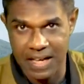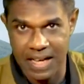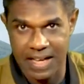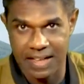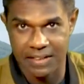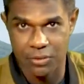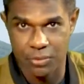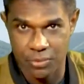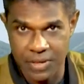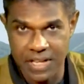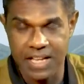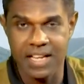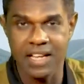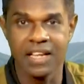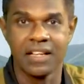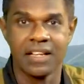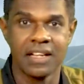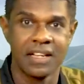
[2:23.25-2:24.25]
And the
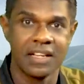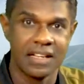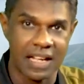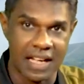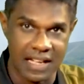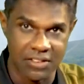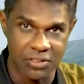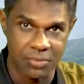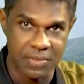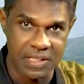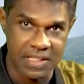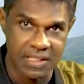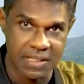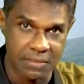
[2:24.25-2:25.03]
way has been